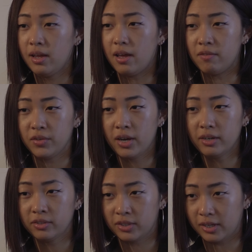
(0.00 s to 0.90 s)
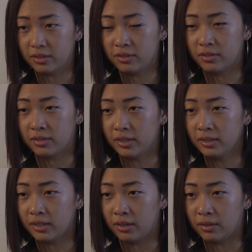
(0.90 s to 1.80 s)
If you had a chance to
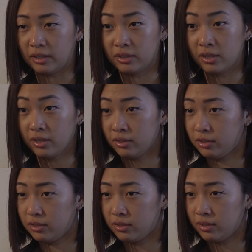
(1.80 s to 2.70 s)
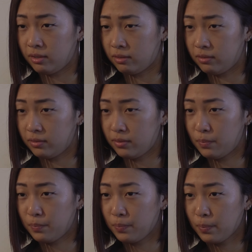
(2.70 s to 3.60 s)
sit down and talk to yourself,
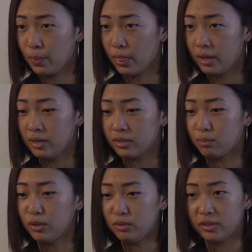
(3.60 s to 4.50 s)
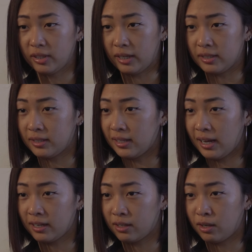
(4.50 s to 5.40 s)
someone who's an
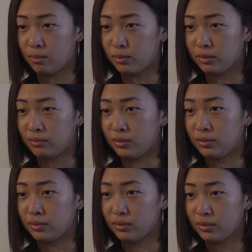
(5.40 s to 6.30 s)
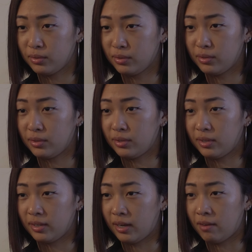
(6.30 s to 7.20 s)
exact copy of you,
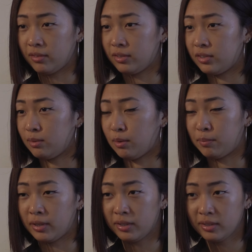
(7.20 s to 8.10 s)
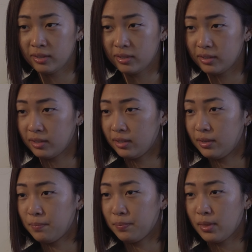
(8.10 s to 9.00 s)
having the same appearance,
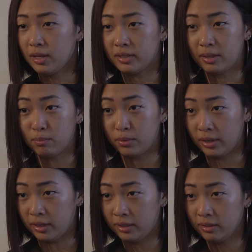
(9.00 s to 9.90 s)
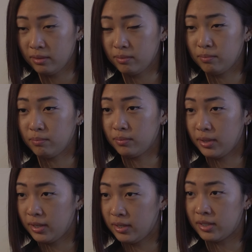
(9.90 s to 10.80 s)
same brain,
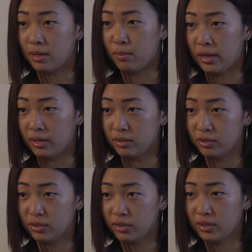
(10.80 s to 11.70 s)
same age,